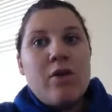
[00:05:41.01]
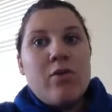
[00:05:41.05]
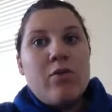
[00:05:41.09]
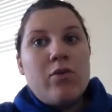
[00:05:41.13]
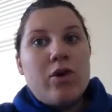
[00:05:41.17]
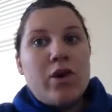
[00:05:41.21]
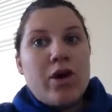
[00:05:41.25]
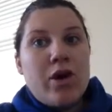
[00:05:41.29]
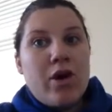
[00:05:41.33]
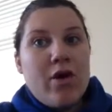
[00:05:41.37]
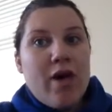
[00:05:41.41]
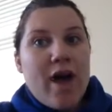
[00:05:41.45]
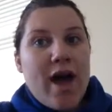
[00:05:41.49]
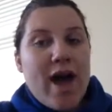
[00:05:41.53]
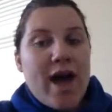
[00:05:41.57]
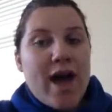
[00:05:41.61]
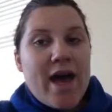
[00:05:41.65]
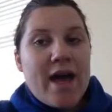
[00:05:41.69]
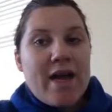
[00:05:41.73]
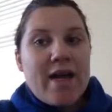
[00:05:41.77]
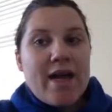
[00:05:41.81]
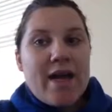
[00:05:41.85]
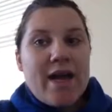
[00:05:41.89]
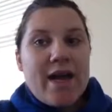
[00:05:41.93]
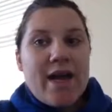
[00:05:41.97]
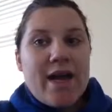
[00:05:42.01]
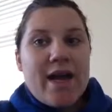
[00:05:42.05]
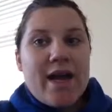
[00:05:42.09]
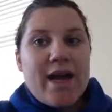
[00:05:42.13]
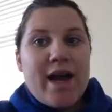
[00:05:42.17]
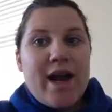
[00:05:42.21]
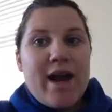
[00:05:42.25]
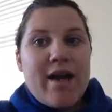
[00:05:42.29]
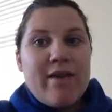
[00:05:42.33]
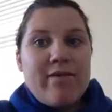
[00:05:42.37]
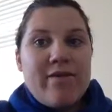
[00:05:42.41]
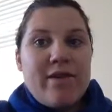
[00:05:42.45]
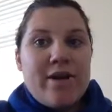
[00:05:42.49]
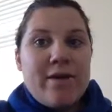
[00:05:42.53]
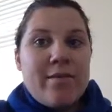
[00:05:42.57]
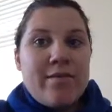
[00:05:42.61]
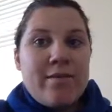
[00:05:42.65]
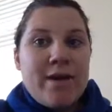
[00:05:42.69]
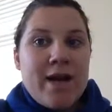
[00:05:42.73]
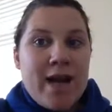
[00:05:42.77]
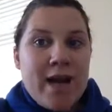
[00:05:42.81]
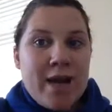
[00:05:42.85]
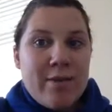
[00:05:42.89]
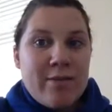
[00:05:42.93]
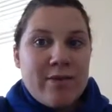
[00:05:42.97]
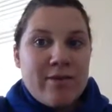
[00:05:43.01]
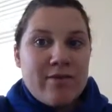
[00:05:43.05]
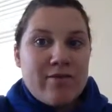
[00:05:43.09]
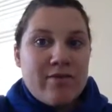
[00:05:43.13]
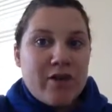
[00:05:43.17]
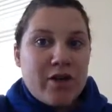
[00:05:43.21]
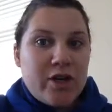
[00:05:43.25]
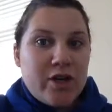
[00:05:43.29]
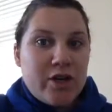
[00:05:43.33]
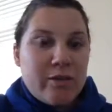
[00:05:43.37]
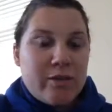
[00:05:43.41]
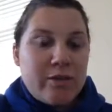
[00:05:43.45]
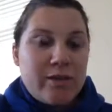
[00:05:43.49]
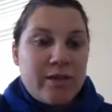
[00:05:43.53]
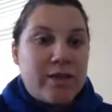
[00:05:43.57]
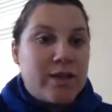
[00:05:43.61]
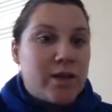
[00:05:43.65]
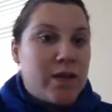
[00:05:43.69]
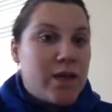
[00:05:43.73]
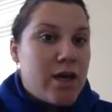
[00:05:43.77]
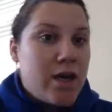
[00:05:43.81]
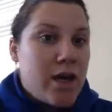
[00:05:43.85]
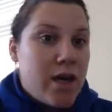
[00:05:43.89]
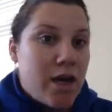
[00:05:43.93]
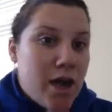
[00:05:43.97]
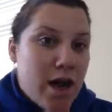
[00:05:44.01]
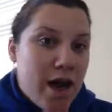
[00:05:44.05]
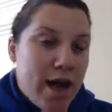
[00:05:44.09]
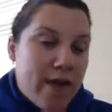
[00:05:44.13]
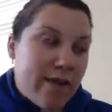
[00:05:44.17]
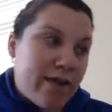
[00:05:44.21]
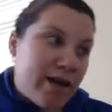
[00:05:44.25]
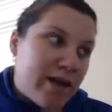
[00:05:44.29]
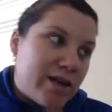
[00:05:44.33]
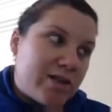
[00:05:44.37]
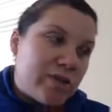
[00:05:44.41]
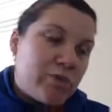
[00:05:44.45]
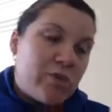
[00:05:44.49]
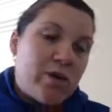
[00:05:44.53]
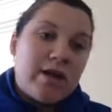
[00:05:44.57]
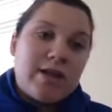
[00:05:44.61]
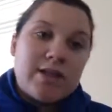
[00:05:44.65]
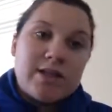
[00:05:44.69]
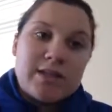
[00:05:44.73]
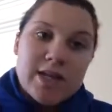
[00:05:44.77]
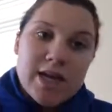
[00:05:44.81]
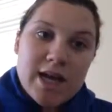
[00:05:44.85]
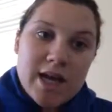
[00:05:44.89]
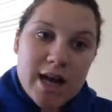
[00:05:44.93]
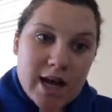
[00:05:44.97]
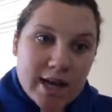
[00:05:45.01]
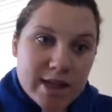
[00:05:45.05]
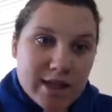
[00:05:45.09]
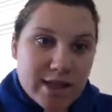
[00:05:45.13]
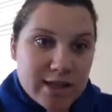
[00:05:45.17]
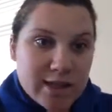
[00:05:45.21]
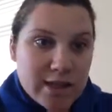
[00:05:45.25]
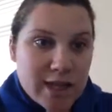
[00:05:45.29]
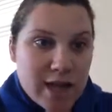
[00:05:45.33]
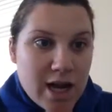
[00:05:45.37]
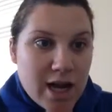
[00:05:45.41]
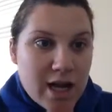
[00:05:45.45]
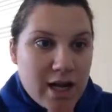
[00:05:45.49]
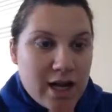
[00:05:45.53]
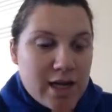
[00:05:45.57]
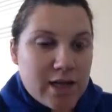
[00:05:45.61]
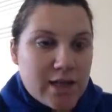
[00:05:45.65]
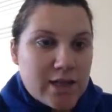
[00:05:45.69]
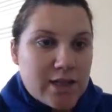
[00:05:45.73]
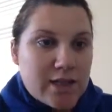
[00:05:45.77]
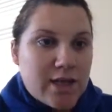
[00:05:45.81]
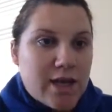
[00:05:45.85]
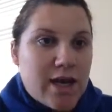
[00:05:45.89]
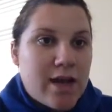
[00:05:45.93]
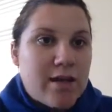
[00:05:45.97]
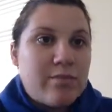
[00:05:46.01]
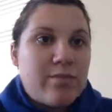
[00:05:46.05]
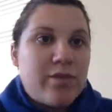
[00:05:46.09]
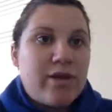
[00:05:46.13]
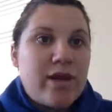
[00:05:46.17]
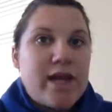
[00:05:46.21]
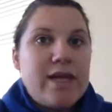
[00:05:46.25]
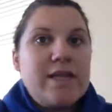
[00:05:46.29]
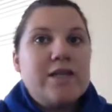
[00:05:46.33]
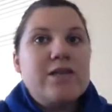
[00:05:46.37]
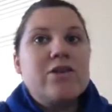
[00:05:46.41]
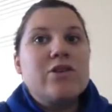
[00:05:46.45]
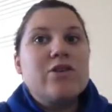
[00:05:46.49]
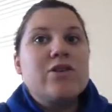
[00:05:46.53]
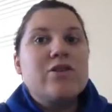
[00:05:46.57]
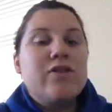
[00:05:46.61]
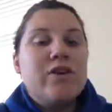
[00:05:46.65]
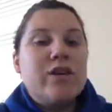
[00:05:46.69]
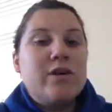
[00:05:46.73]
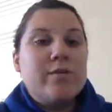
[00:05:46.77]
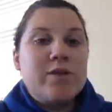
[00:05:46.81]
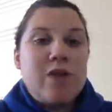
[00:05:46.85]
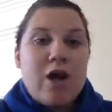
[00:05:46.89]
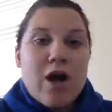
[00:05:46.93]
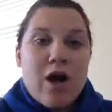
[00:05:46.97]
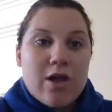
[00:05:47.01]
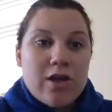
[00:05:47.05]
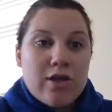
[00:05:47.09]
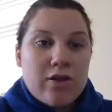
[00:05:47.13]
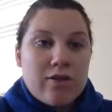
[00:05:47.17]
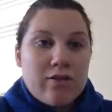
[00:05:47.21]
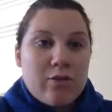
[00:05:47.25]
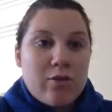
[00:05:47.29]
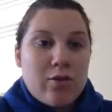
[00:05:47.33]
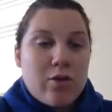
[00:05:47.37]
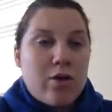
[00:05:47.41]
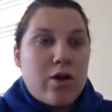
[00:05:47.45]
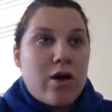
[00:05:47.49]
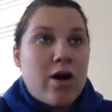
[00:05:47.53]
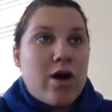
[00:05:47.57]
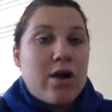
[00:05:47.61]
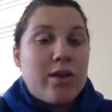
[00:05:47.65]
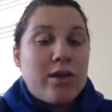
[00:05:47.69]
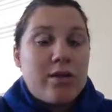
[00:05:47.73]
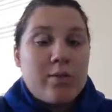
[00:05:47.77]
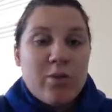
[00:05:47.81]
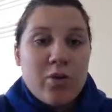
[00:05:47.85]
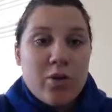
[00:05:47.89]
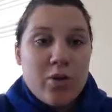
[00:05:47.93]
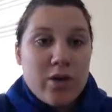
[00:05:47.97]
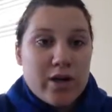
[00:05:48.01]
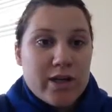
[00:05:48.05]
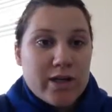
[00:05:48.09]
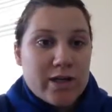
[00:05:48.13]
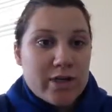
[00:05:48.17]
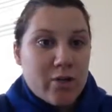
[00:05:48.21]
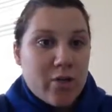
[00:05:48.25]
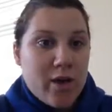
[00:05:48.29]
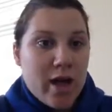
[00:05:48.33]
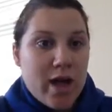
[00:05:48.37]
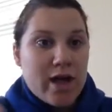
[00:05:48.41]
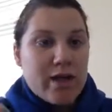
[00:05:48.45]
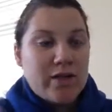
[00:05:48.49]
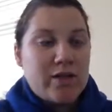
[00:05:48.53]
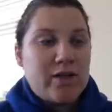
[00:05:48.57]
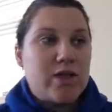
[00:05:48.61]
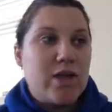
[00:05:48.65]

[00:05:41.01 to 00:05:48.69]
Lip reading: we'll go ahead and have them name the verbs, and then as well as connect the signs and place those verbs on the board as well.